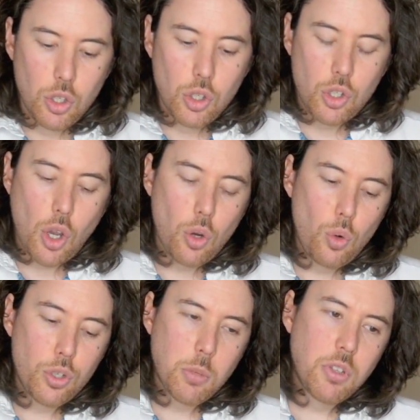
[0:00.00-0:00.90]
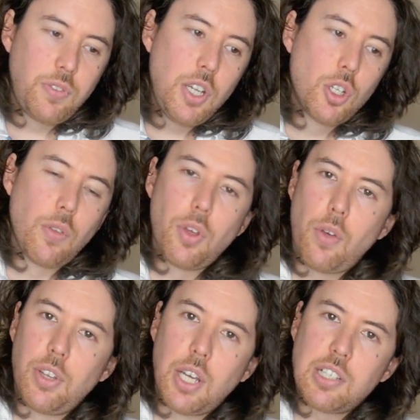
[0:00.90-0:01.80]
So some of the features on
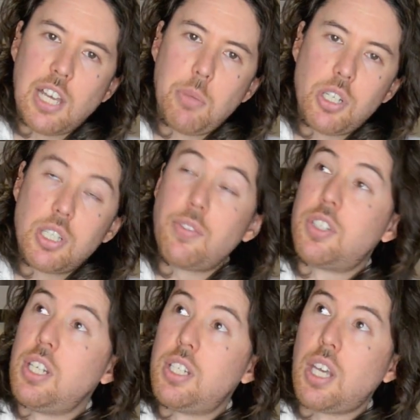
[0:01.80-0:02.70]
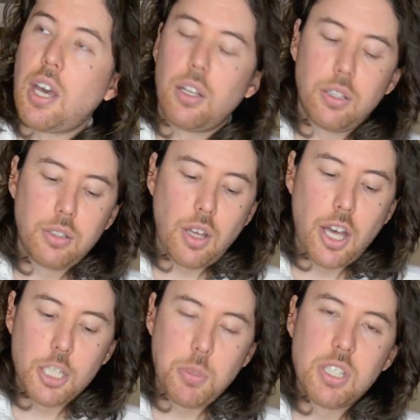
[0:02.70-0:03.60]
the lights, like I mentioned, like the TTL and
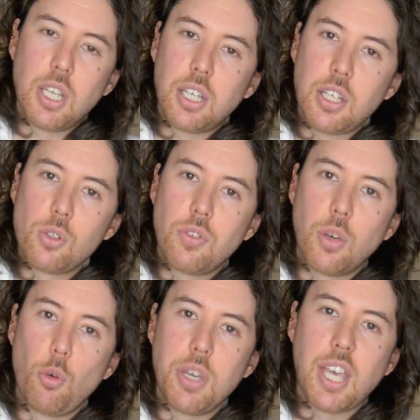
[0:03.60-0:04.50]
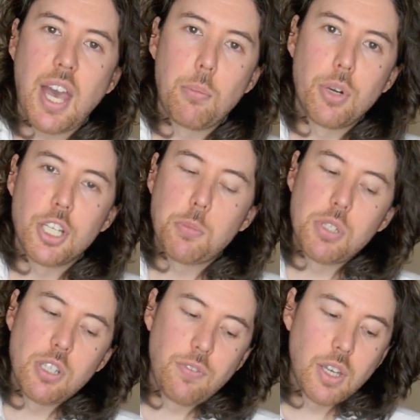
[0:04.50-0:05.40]
high-speed sync and that sort of thing, will be camera
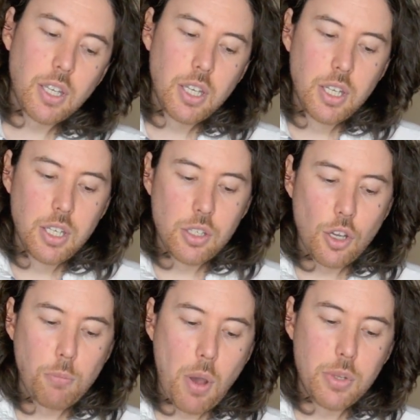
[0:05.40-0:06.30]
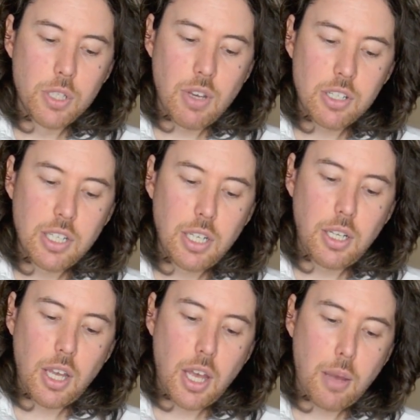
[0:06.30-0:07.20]
specific. So Bowens have
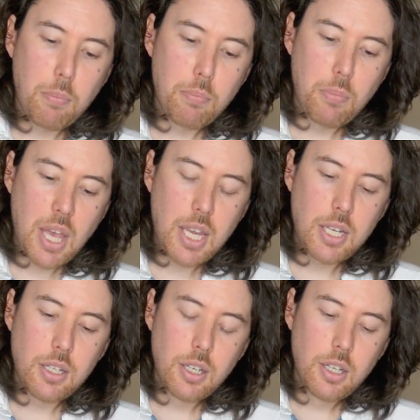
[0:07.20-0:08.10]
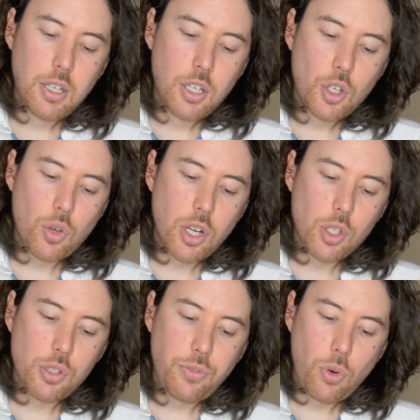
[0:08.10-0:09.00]
actually made
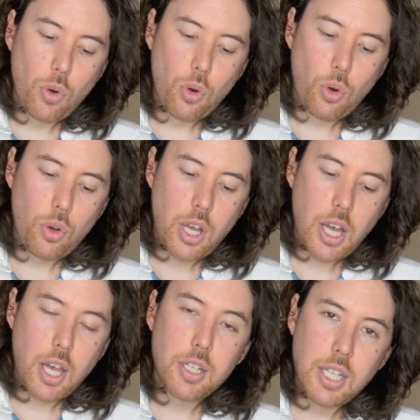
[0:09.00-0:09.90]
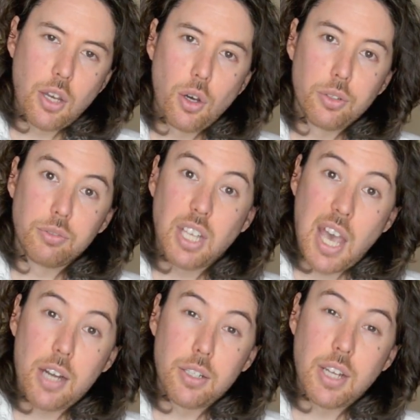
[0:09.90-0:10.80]
triggers for Nikon,
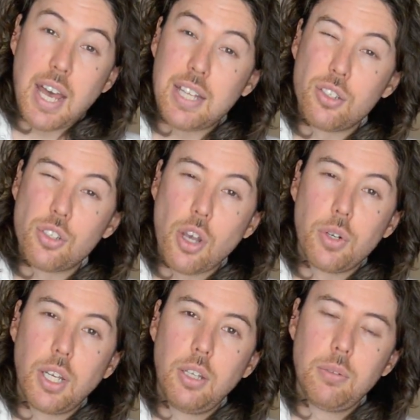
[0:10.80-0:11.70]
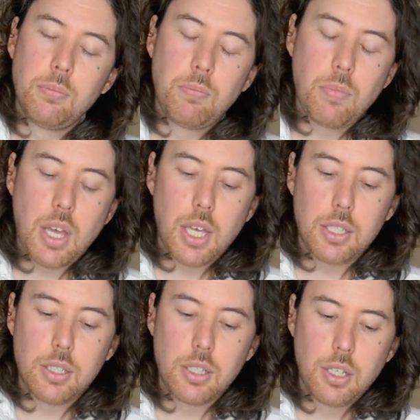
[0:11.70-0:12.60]
Canon and Sony,
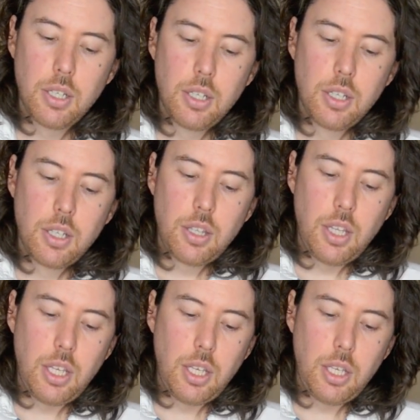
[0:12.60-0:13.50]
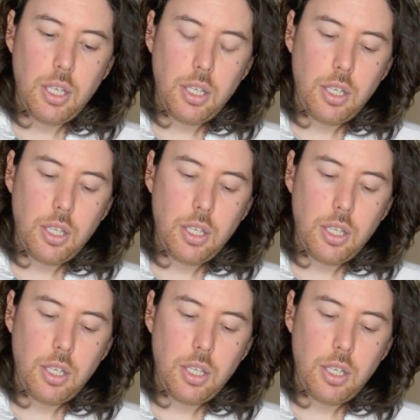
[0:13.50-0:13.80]
and the